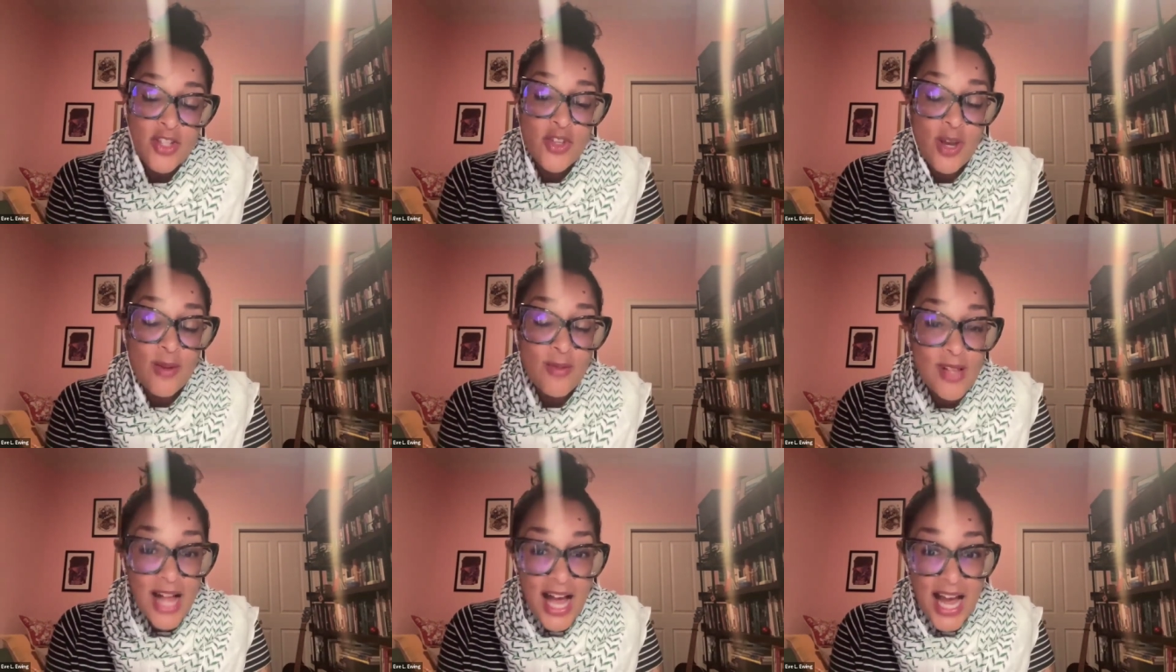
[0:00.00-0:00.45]

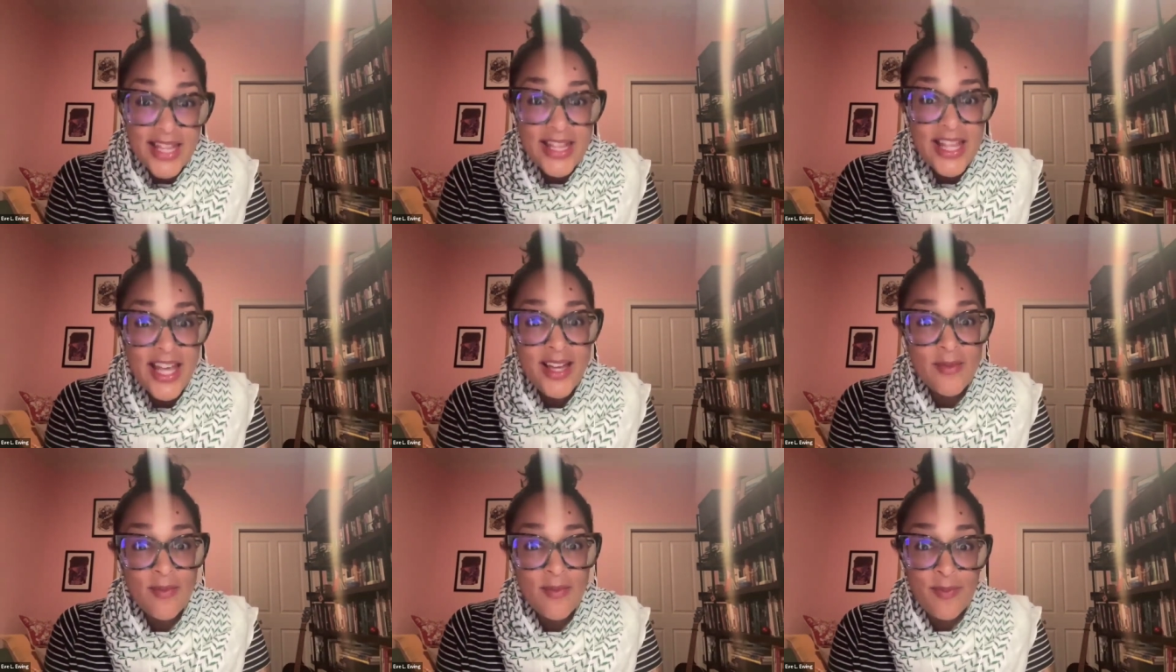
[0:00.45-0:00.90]
So I'm
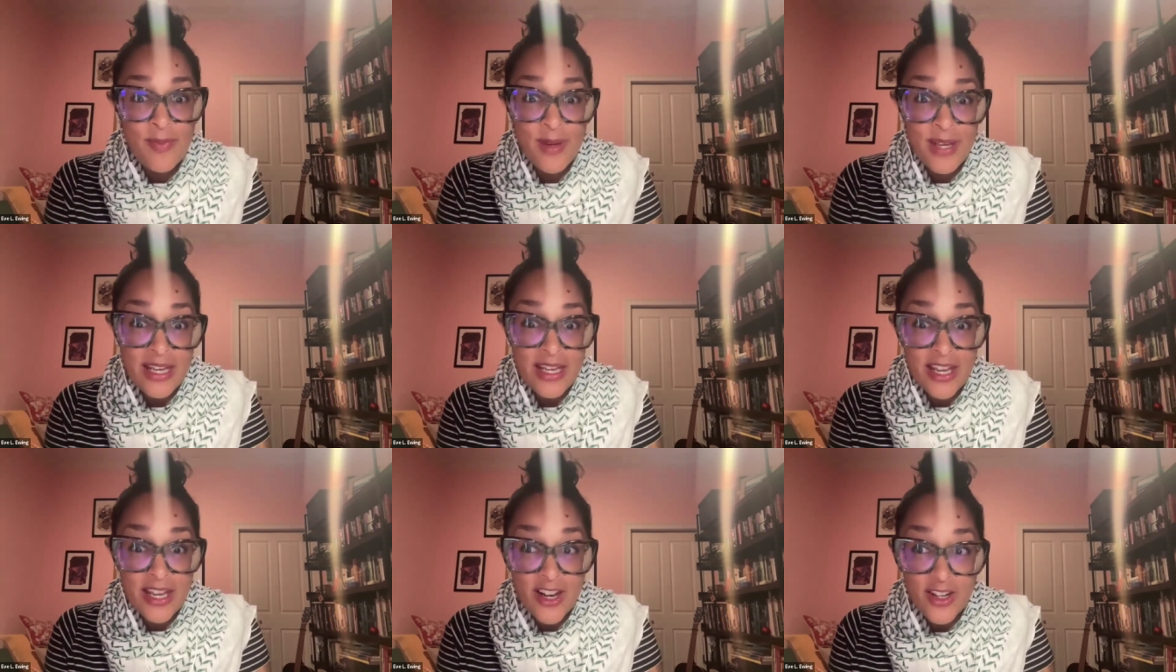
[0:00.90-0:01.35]
glad that
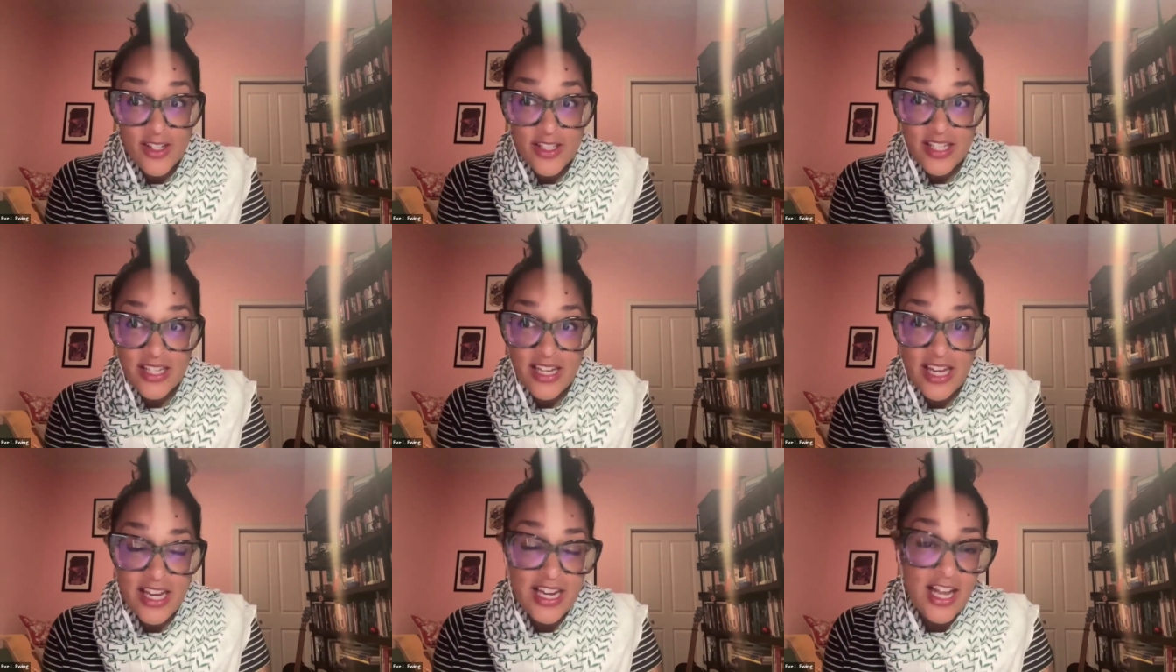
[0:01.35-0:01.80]
being here
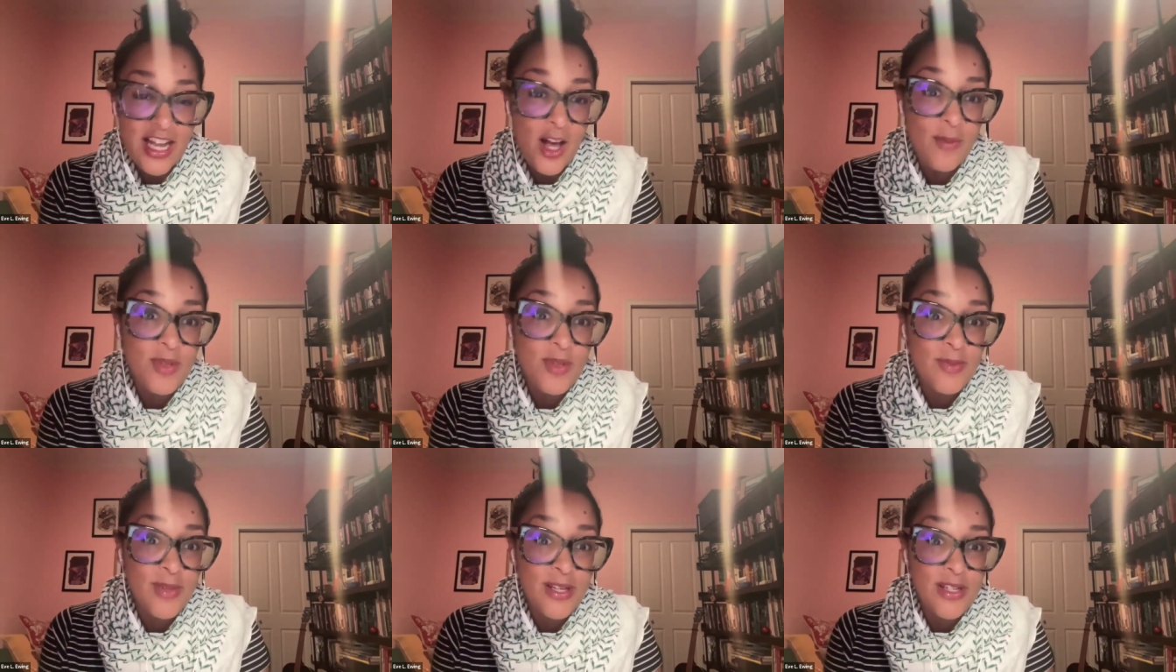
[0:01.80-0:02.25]
tonight
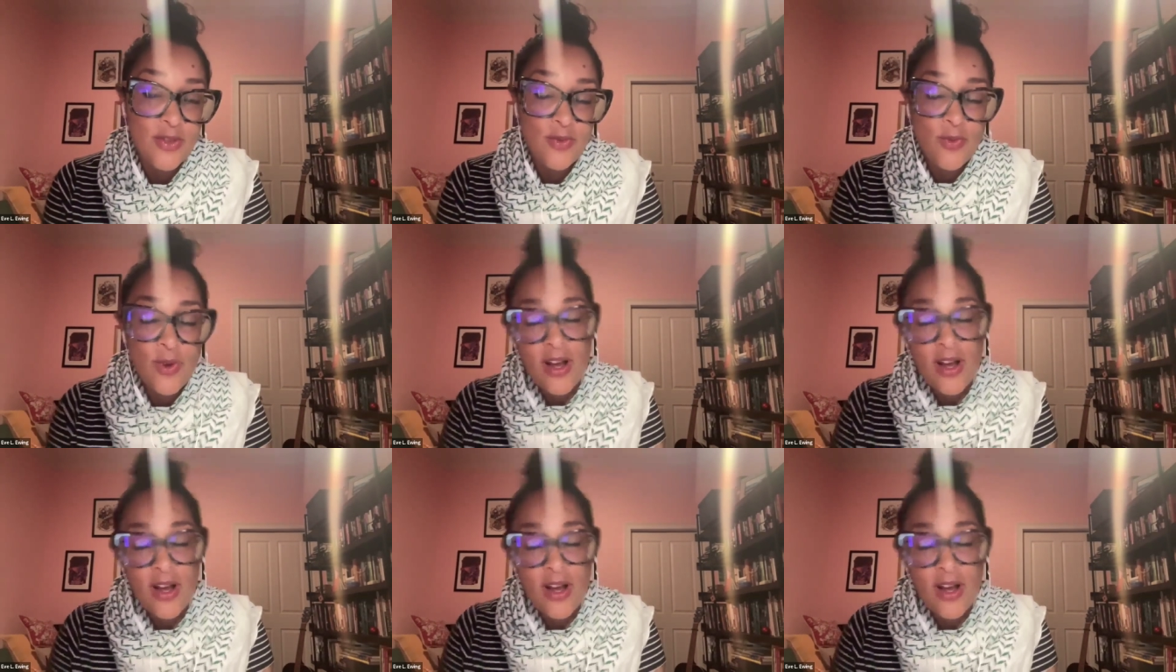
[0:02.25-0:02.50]
helps me.